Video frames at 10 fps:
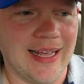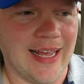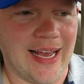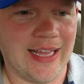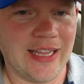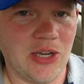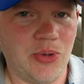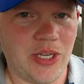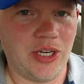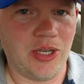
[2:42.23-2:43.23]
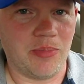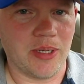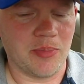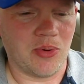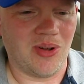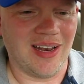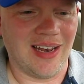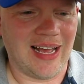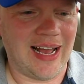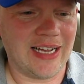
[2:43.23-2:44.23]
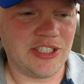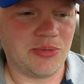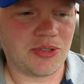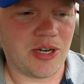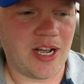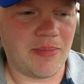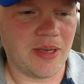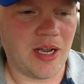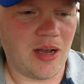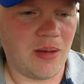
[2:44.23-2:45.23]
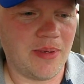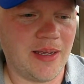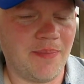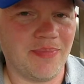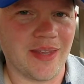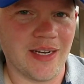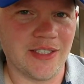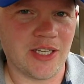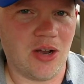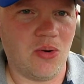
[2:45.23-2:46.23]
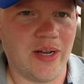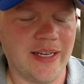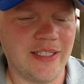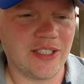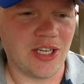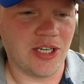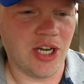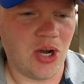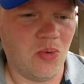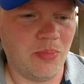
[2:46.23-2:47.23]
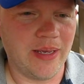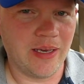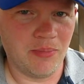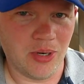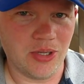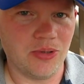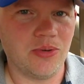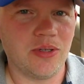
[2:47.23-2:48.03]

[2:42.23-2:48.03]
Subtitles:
I think we can do it, people. Like, subscribe, and comment. And as always, go Big Blue.